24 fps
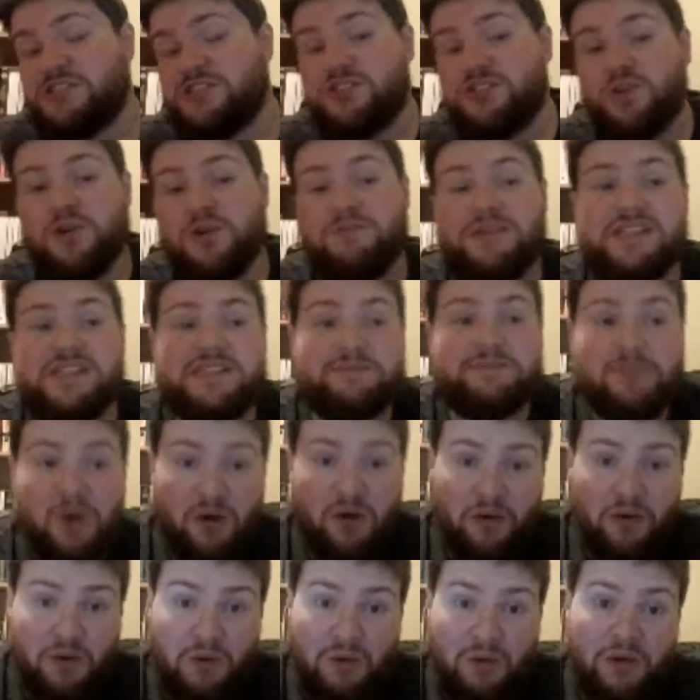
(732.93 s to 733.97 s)
Join me
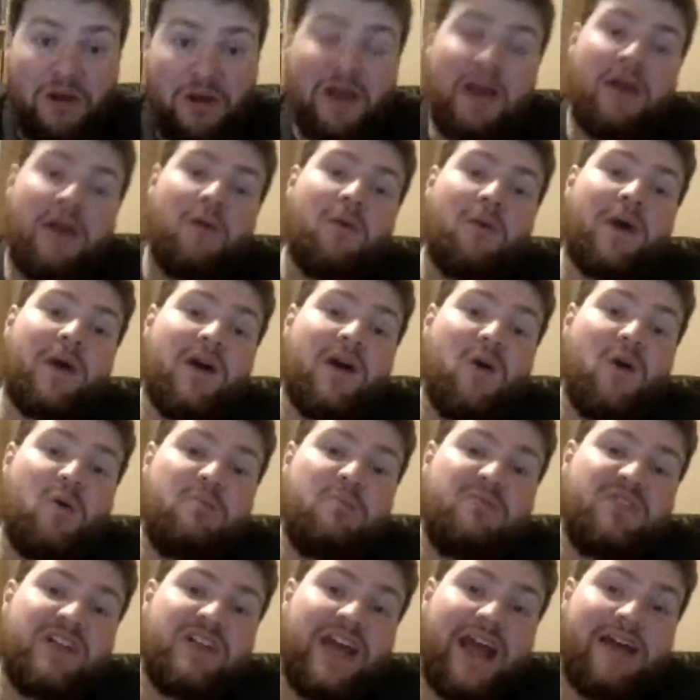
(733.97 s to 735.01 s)
tomorrow when I
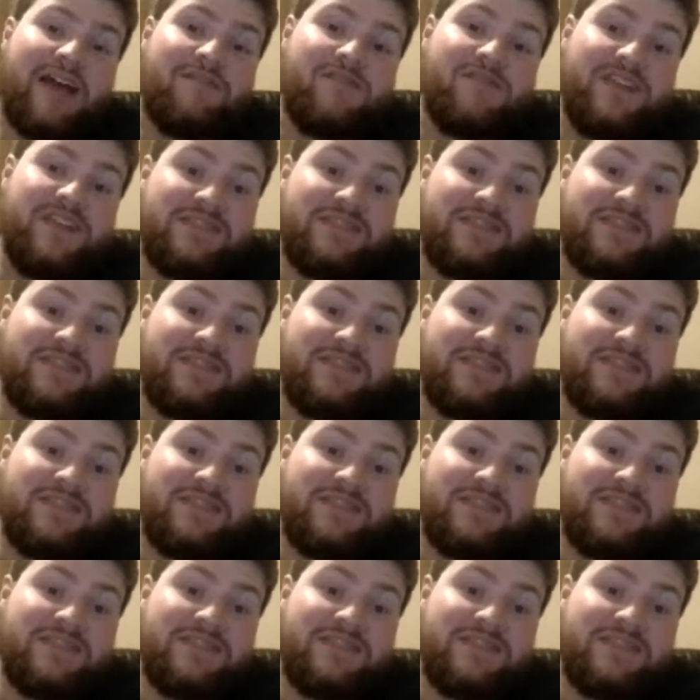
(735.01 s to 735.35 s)
hopefully have